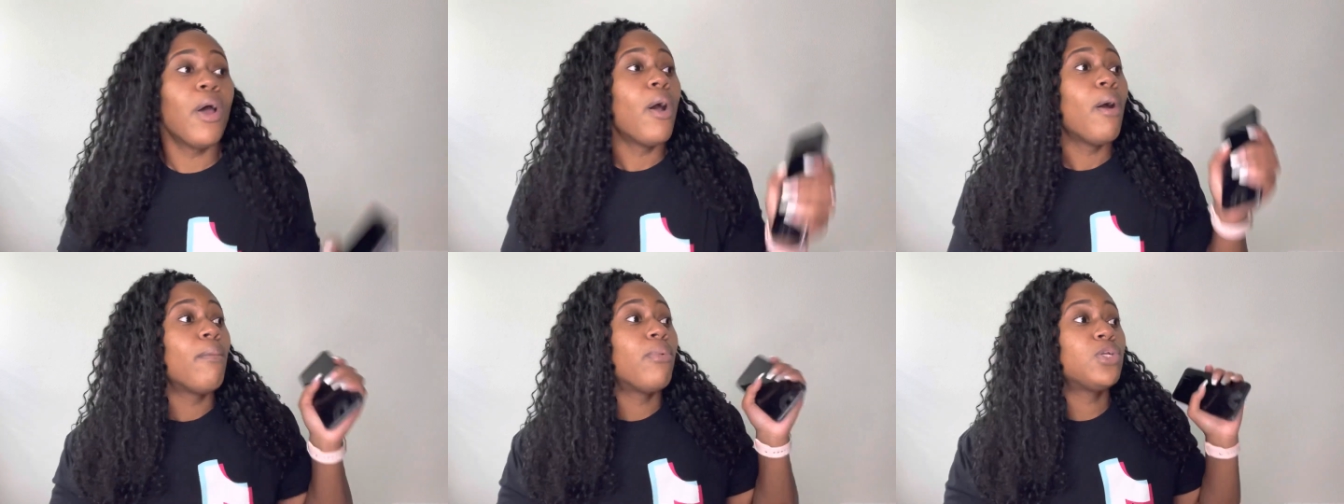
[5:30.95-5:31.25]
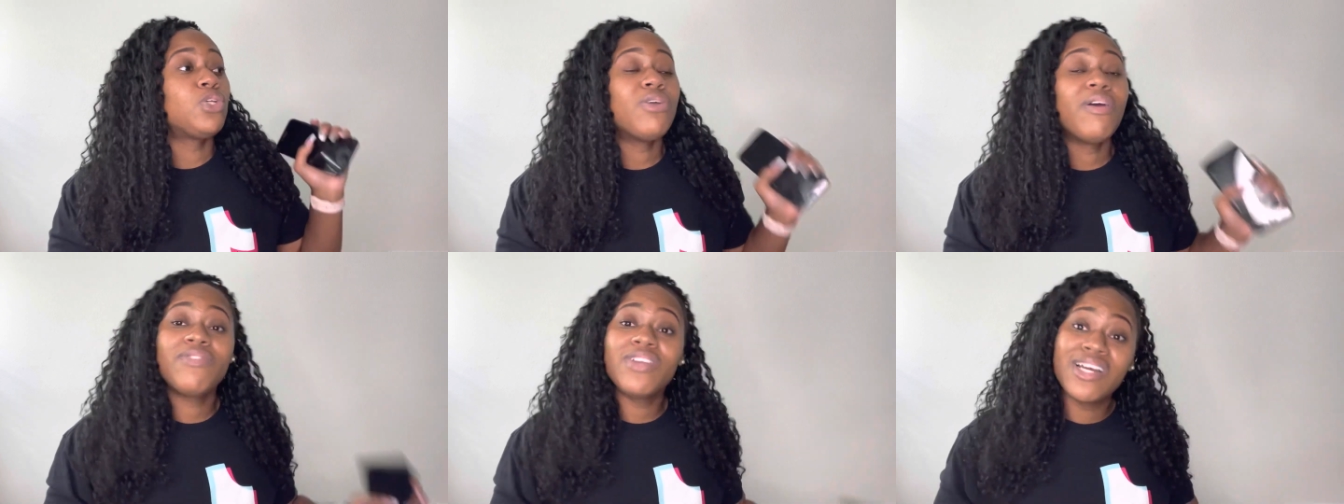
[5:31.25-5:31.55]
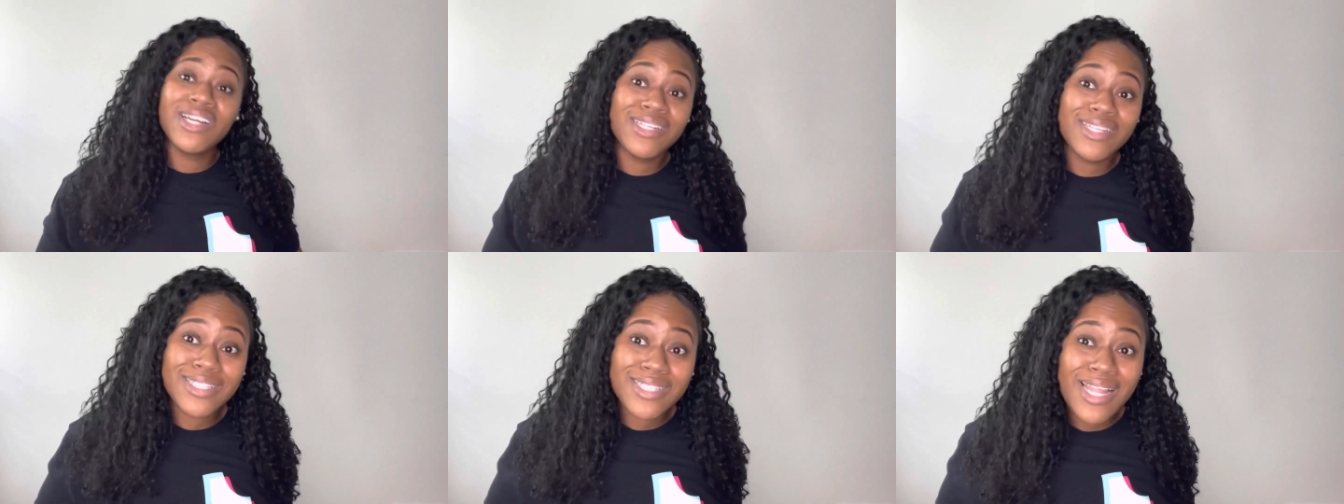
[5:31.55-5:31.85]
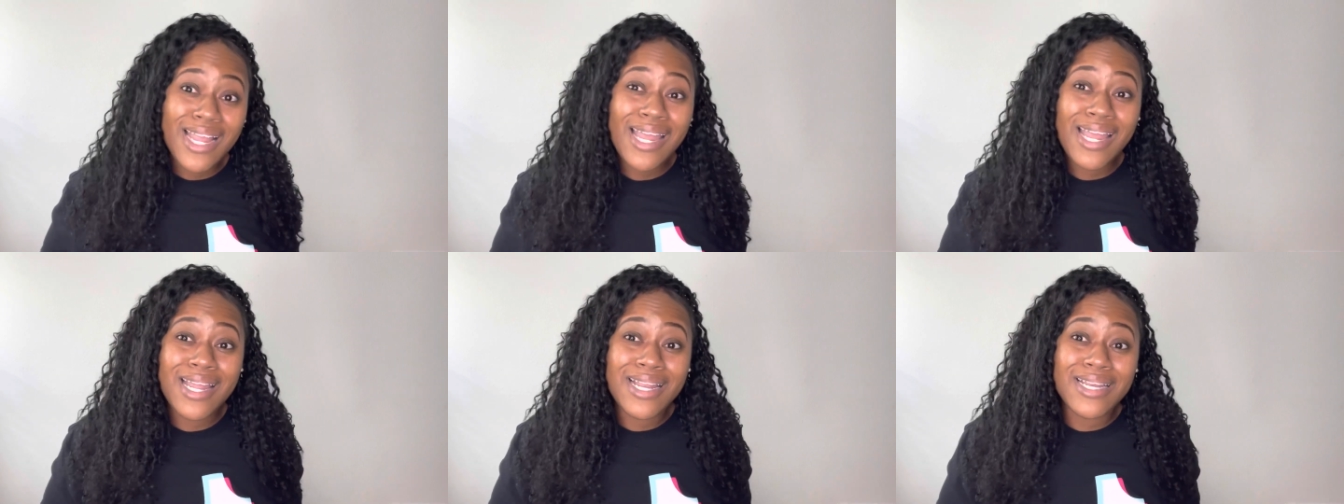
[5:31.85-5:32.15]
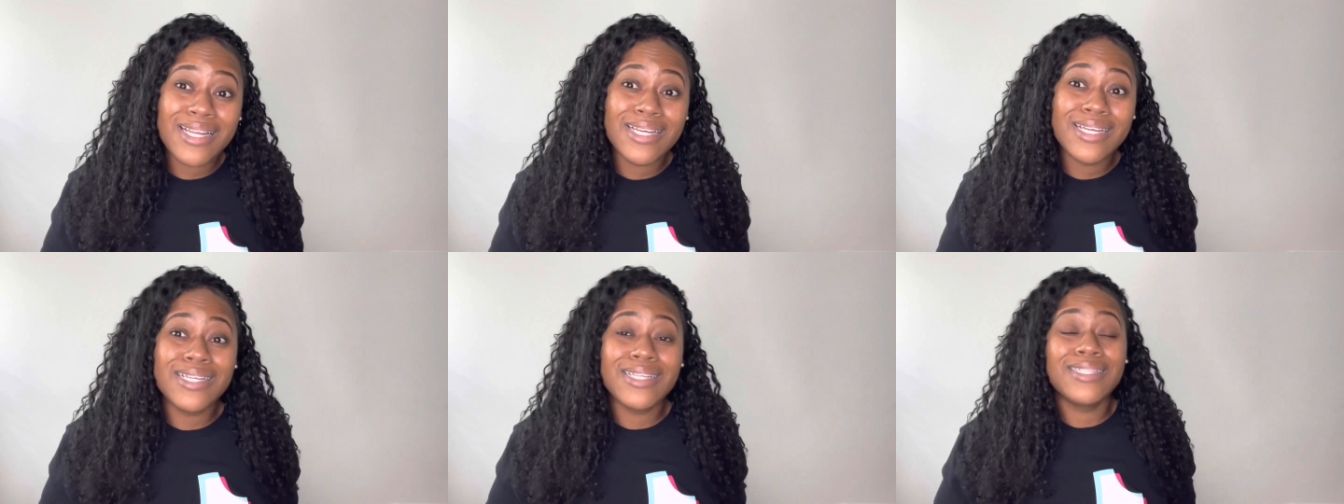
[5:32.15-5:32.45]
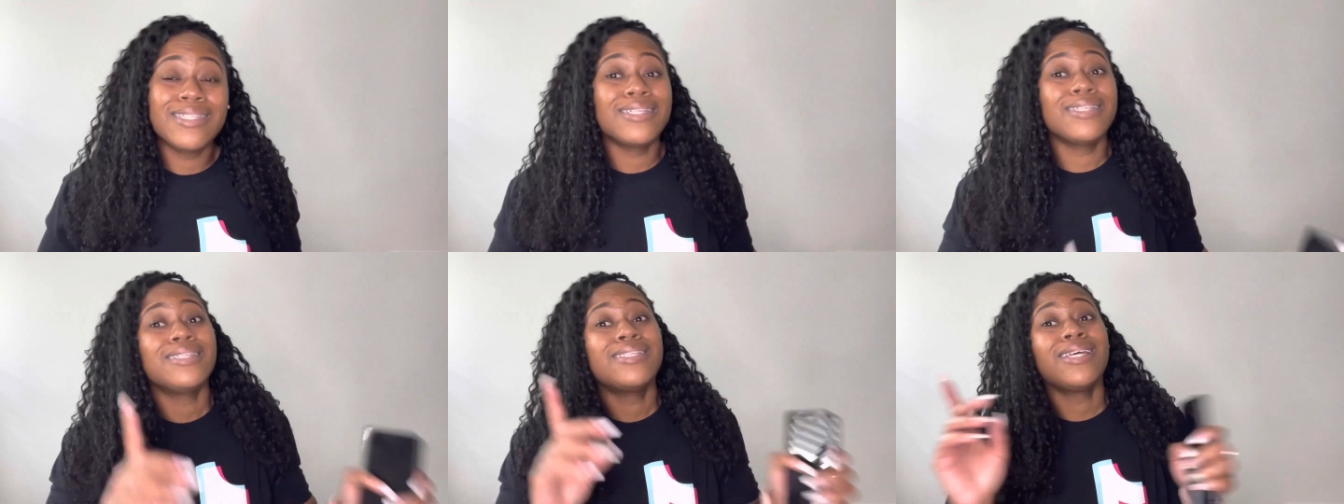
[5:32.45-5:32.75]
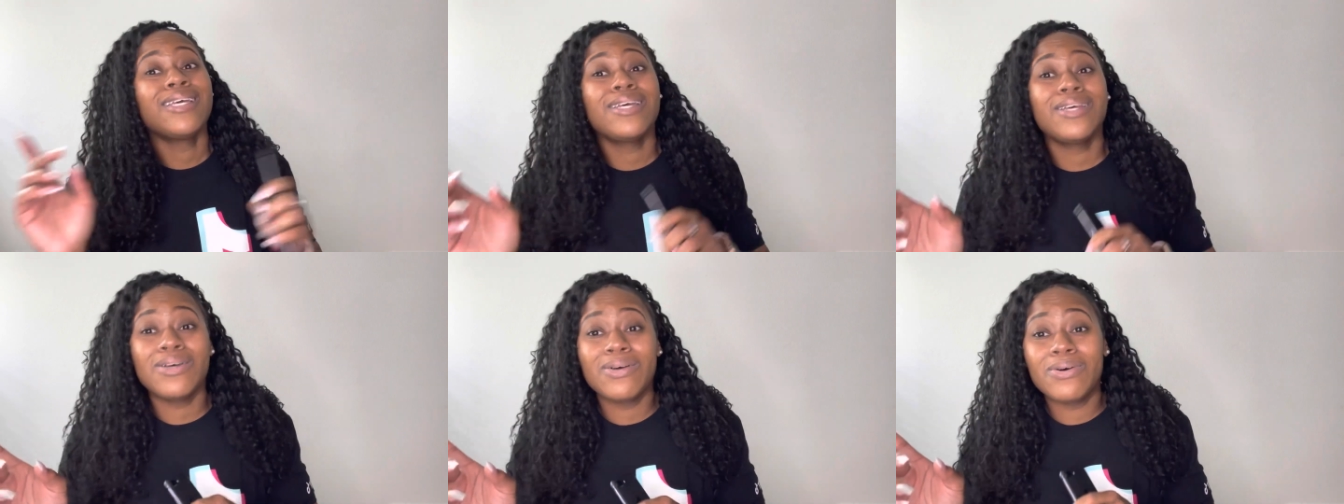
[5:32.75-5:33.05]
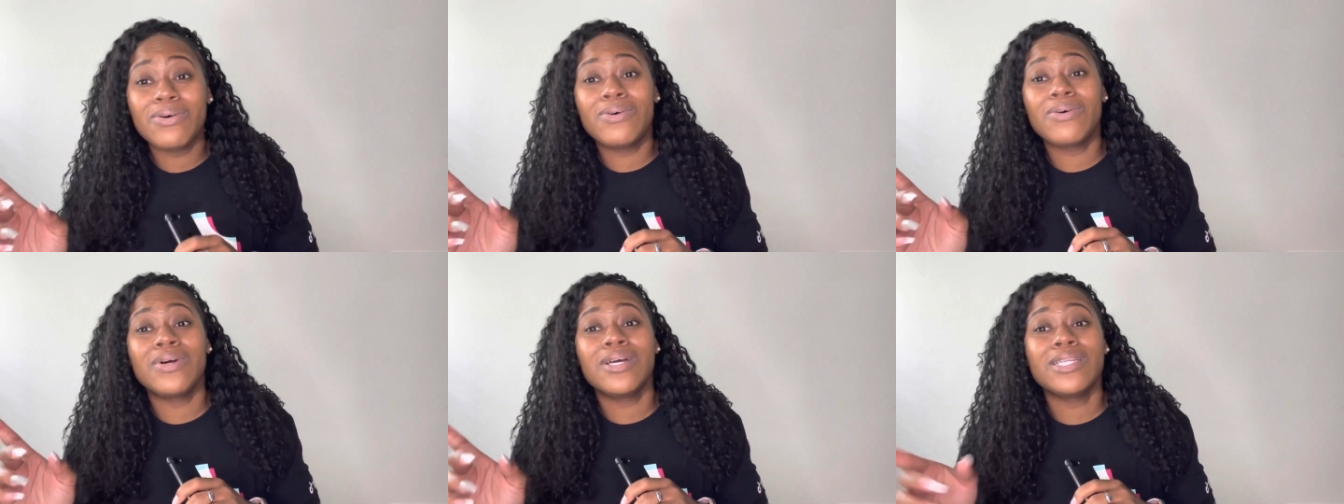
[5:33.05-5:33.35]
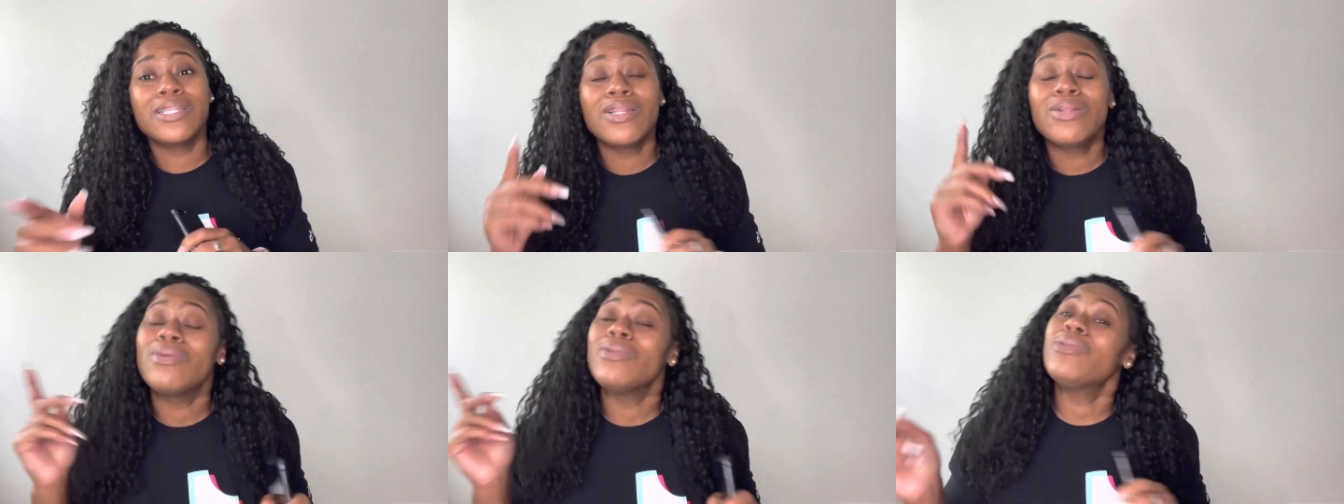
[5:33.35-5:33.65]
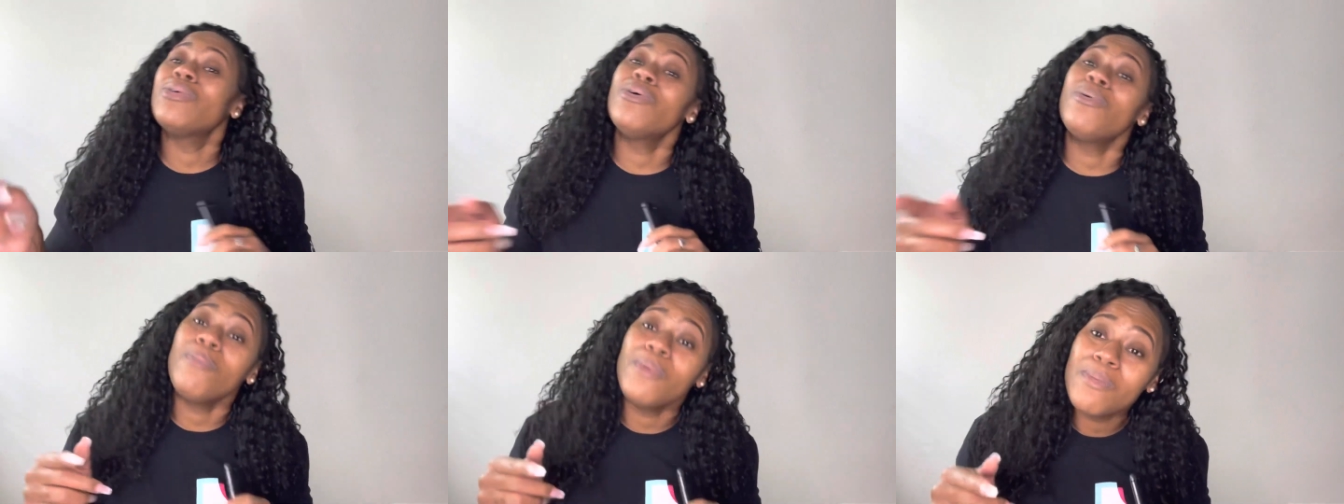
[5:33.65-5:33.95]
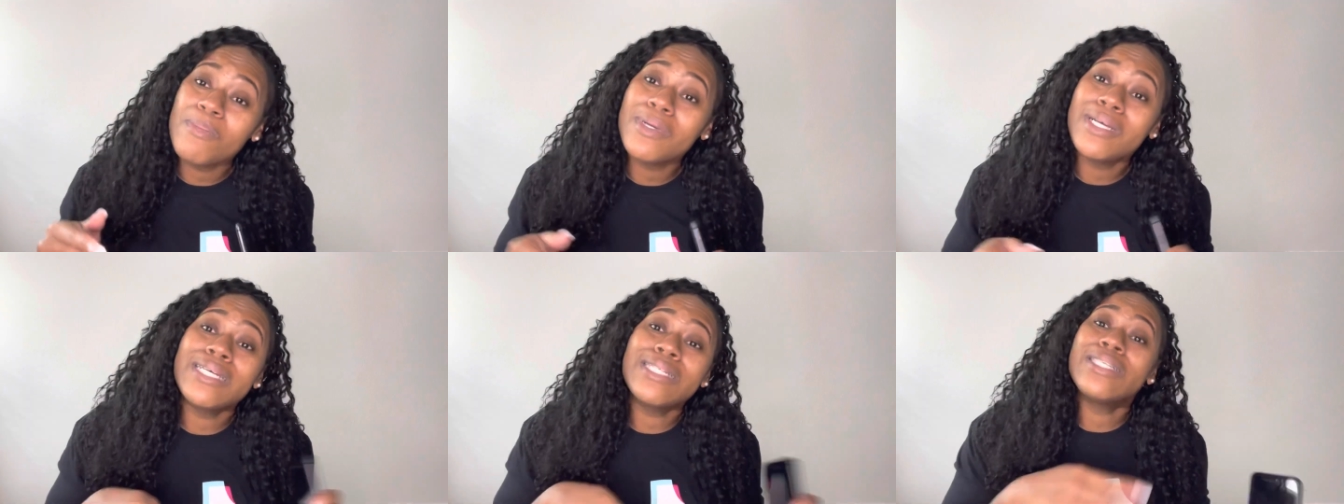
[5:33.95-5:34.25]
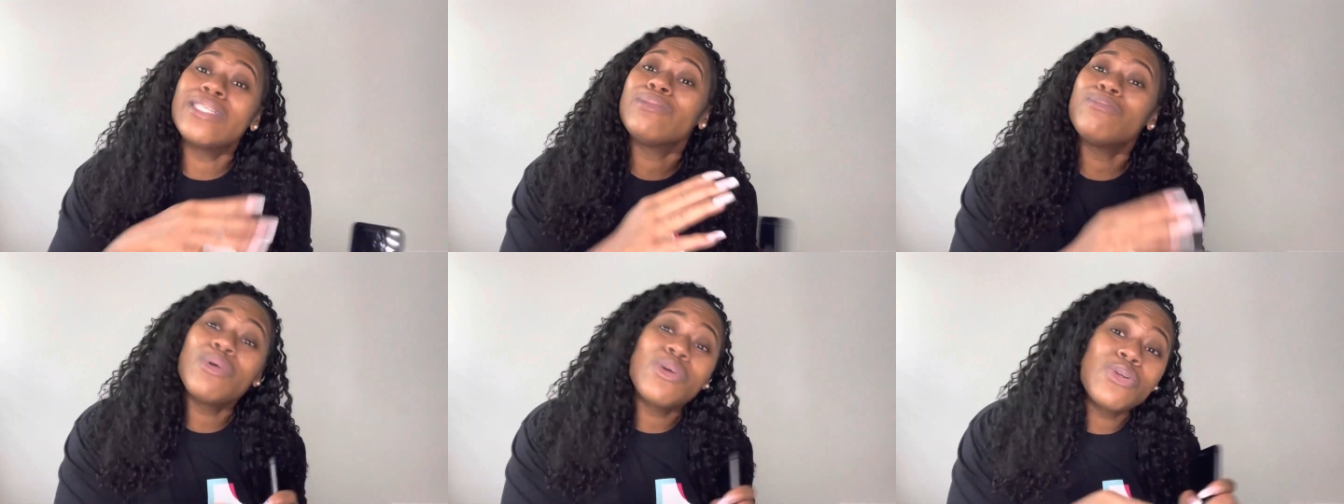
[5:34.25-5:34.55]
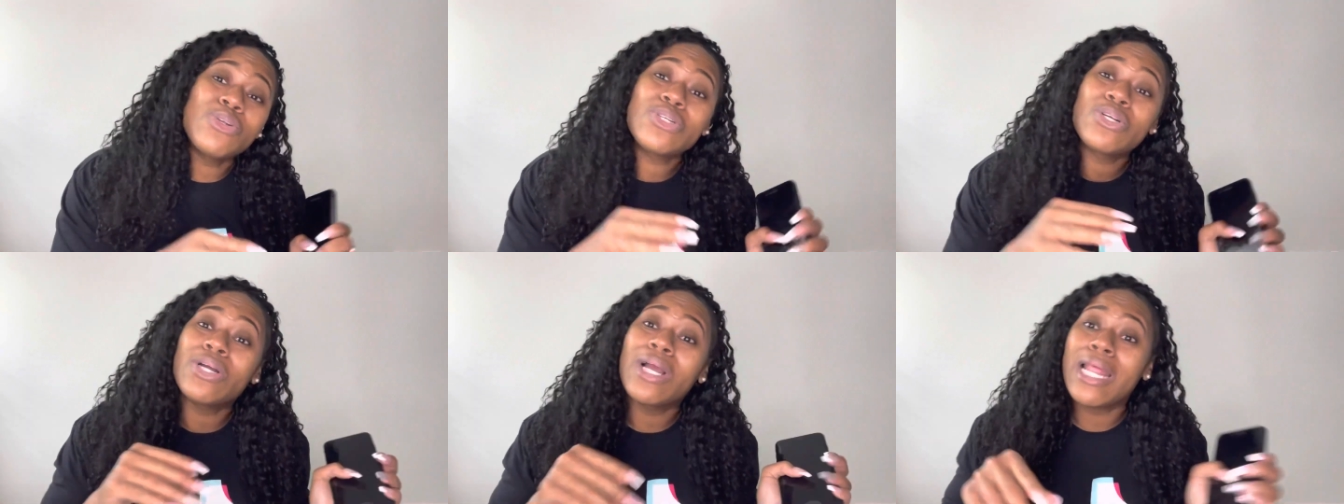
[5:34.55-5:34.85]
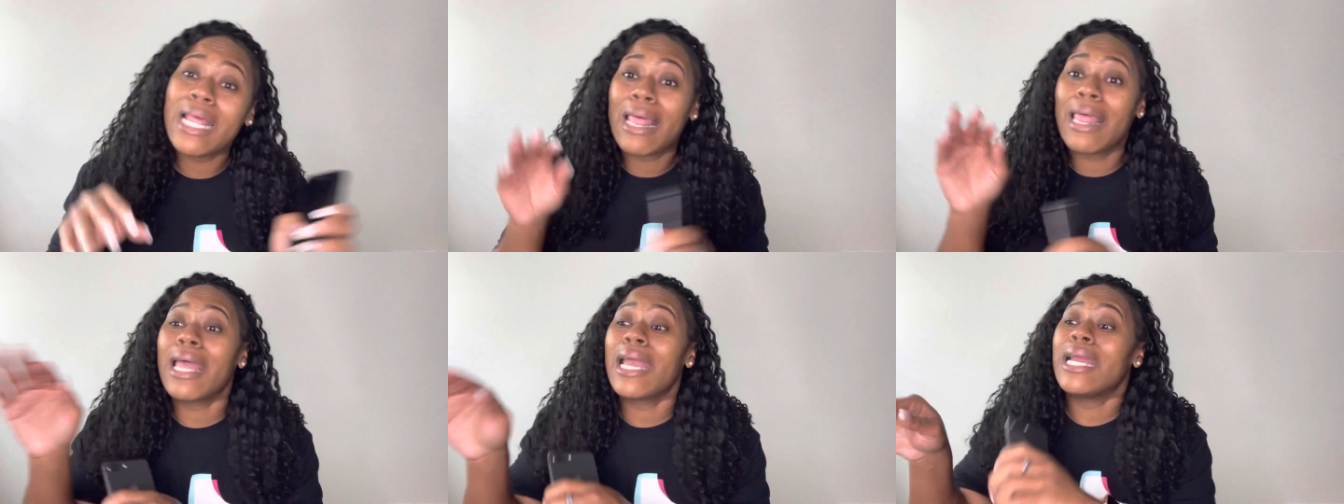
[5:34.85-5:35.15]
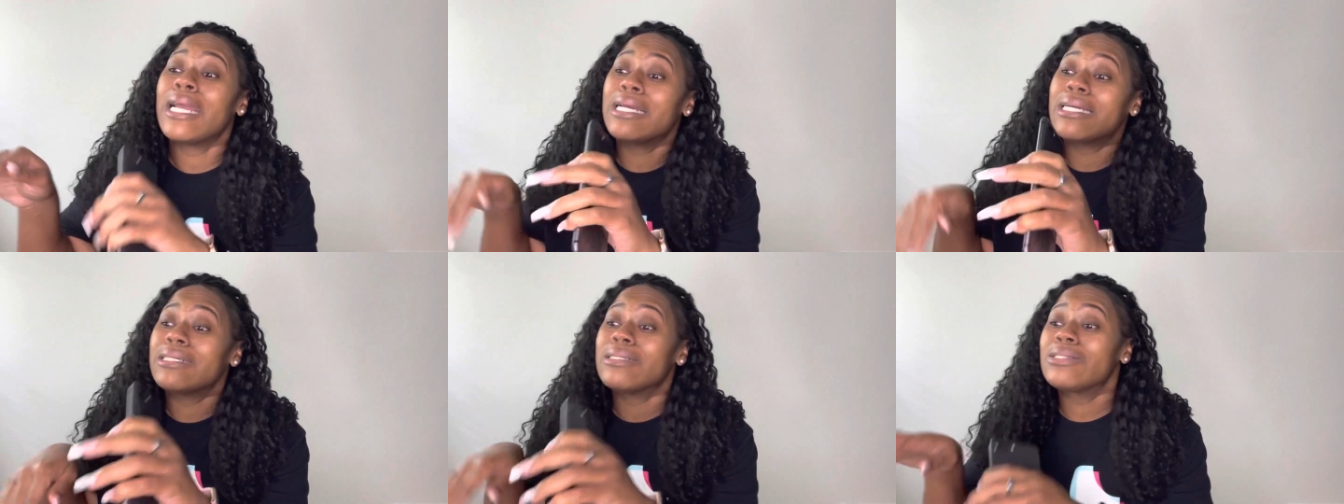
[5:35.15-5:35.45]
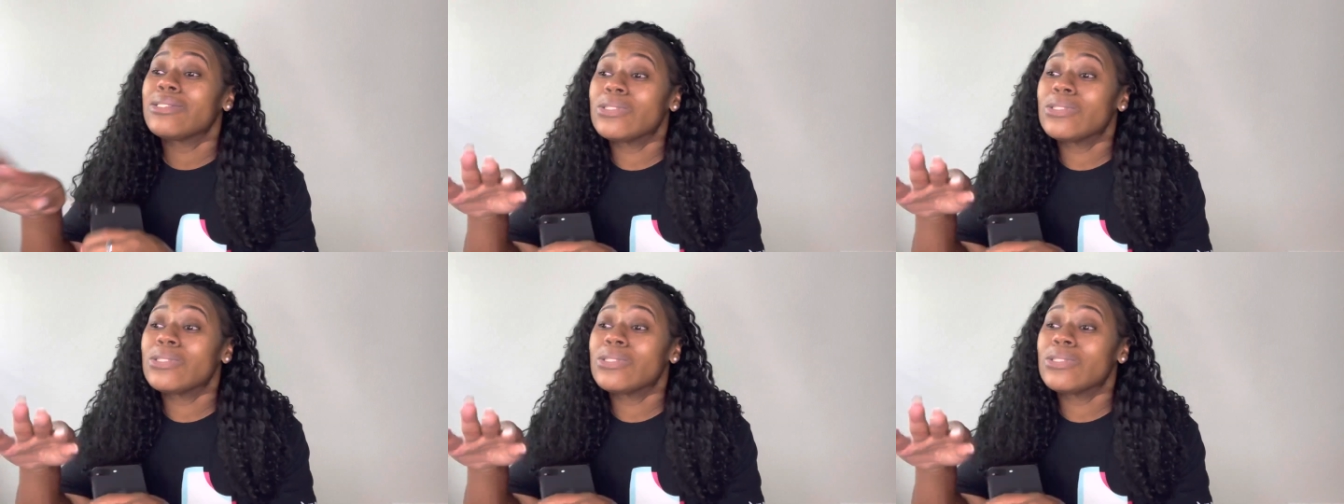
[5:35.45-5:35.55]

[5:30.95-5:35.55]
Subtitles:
What you have to understand is Denzel is a little loopy because his murders are kind of like,